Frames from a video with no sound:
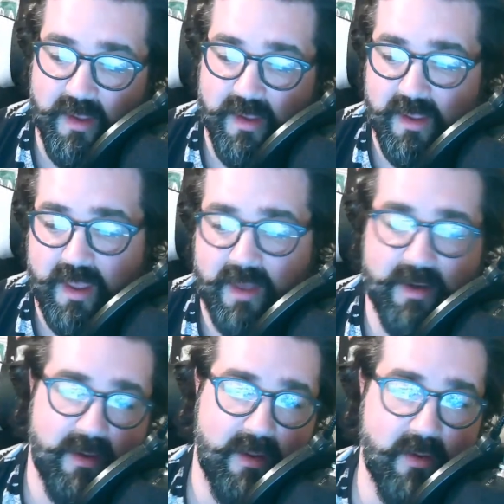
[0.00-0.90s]

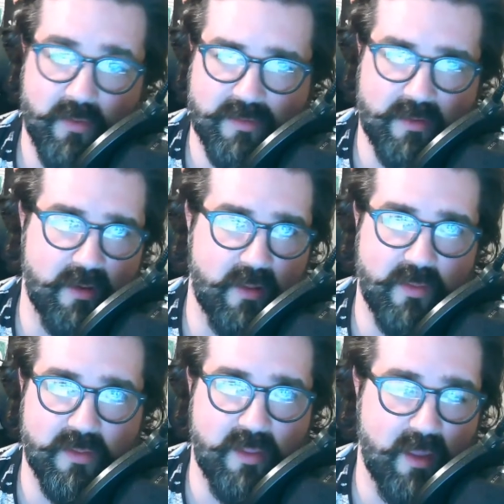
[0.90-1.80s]
Hadn't you know done I
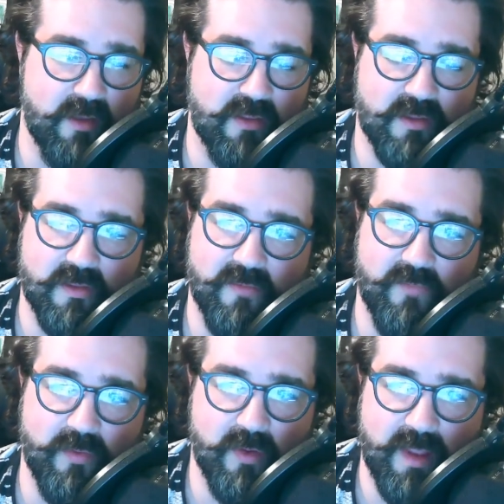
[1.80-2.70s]
think THX
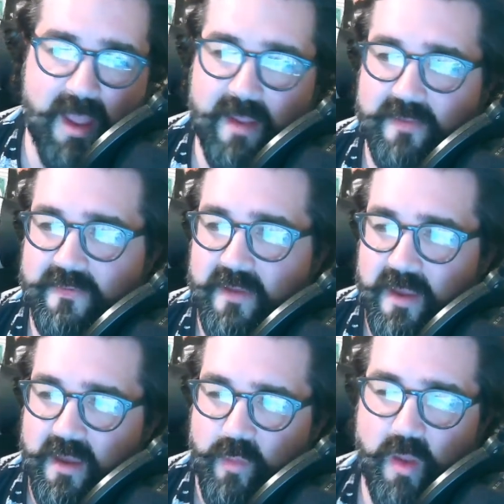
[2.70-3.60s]
eleven thirty eight
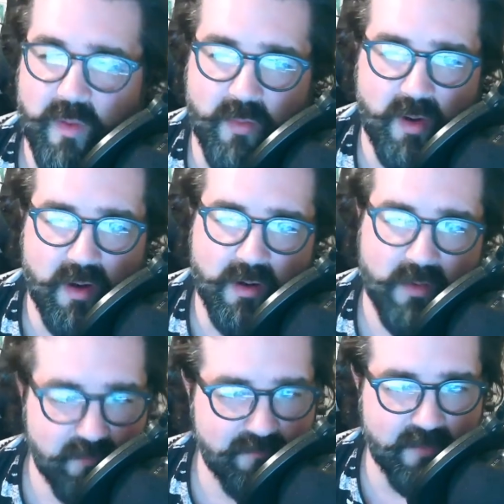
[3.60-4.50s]
maybe
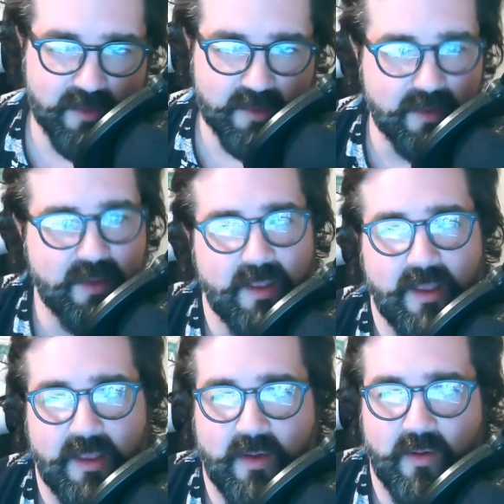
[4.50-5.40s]
American Graffiti,
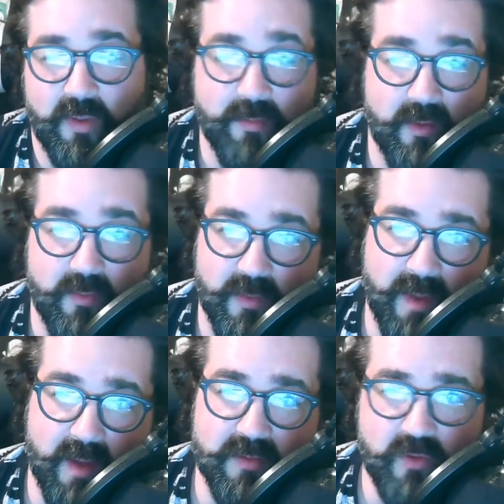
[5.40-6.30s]
or maybe he was
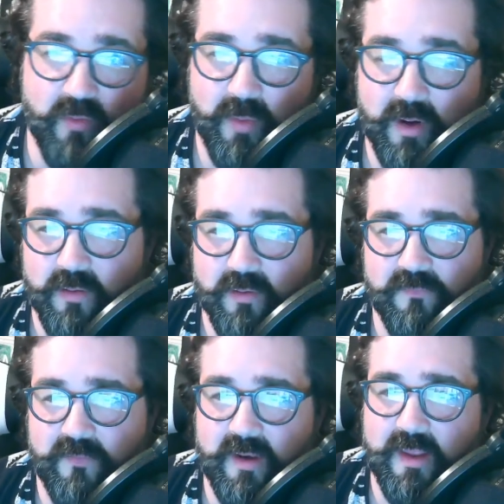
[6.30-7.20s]
about to do American
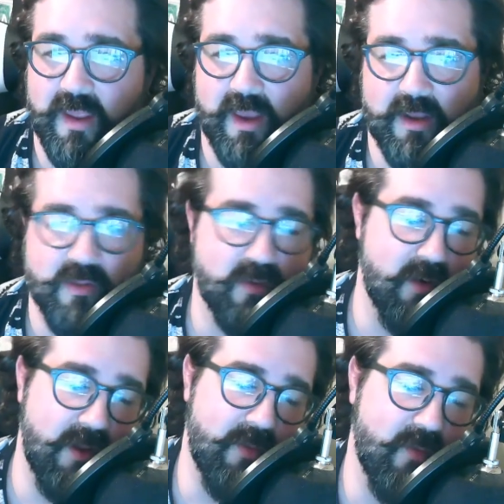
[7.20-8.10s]
Graffiti, and he just
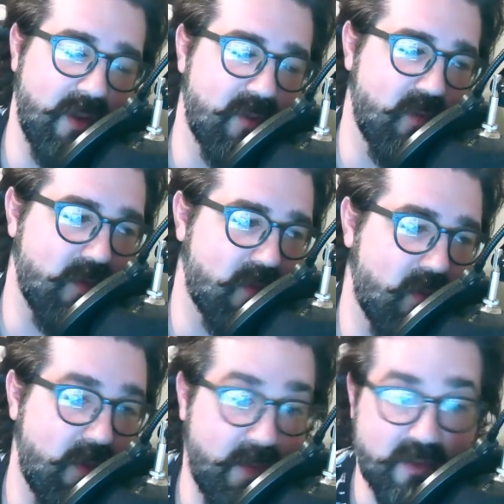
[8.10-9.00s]
couldn't get the rights to it. So
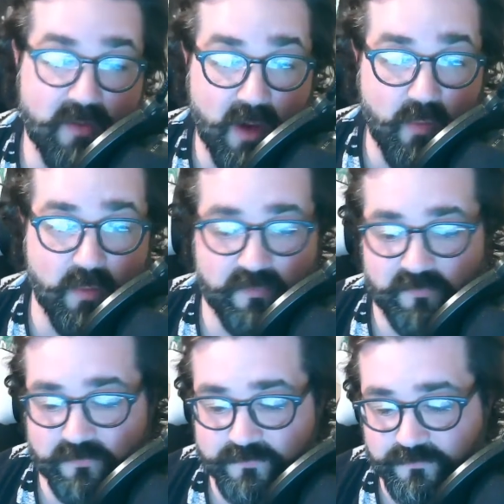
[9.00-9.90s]
he makes Star
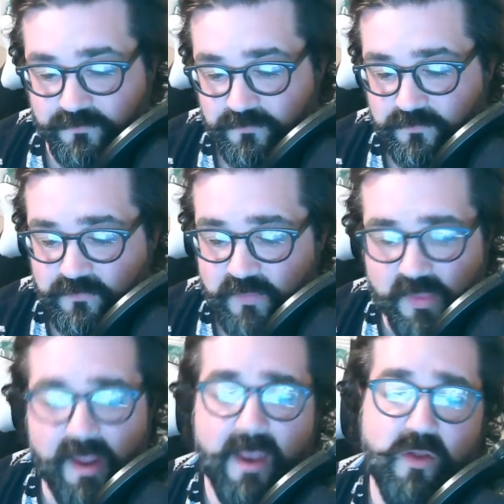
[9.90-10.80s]
Wars.
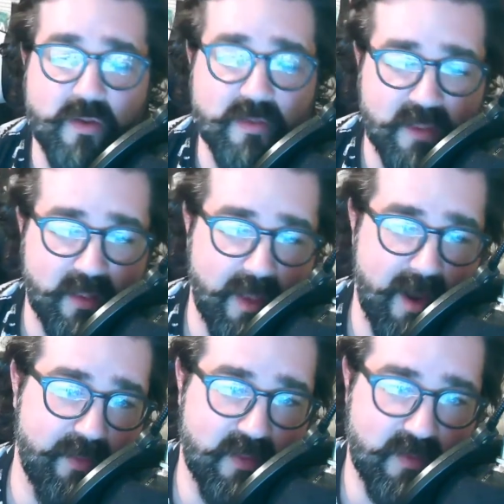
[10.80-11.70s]
And you can say a lot
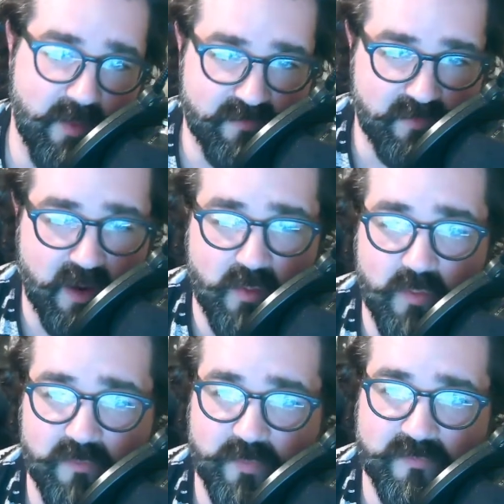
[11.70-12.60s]
of things about Star
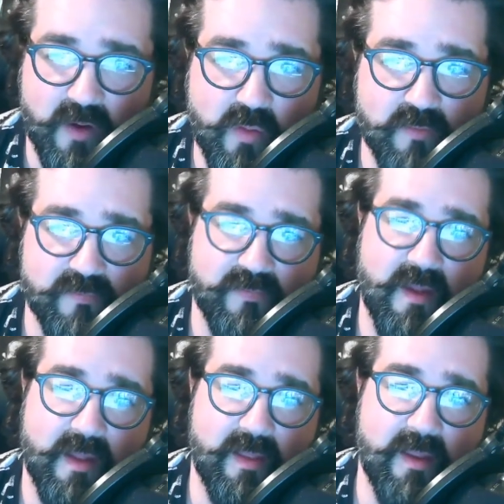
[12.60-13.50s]
Wars, but Star Wars is
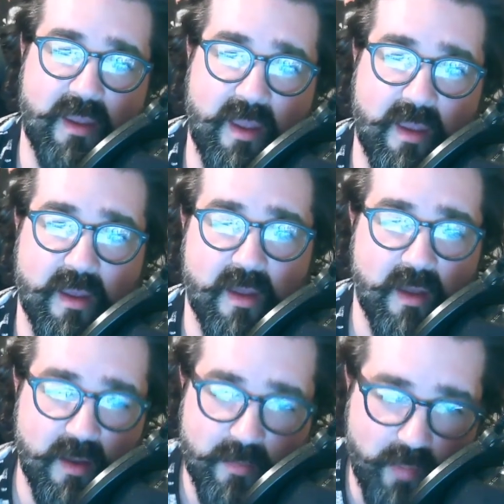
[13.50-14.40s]
not like a
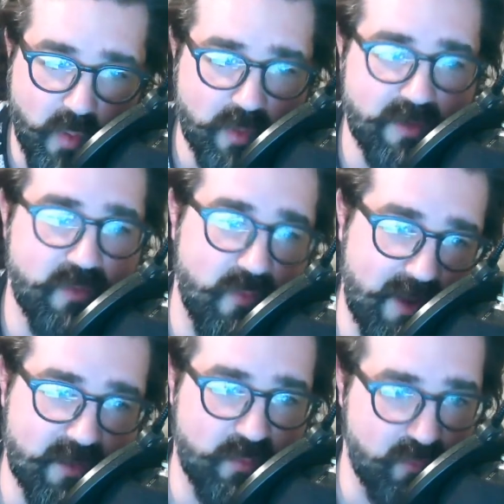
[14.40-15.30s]
poorly
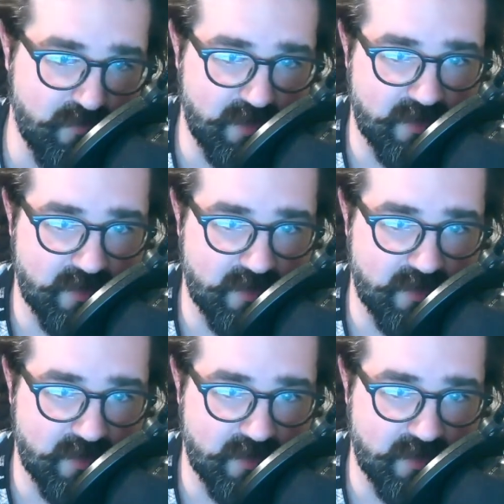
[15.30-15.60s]
directed movie.